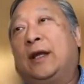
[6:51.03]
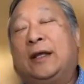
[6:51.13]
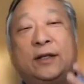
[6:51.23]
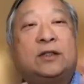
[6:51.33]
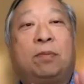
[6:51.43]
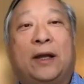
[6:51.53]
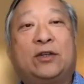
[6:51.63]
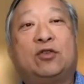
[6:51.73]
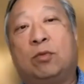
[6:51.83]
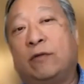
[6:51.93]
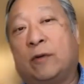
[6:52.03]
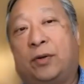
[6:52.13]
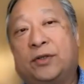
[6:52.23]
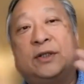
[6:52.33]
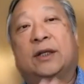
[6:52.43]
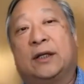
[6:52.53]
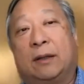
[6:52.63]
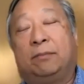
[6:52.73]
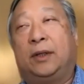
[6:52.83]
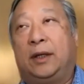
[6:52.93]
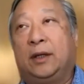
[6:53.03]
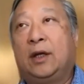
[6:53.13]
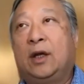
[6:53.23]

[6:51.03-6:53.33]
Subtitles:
and this applies to both a person and a company,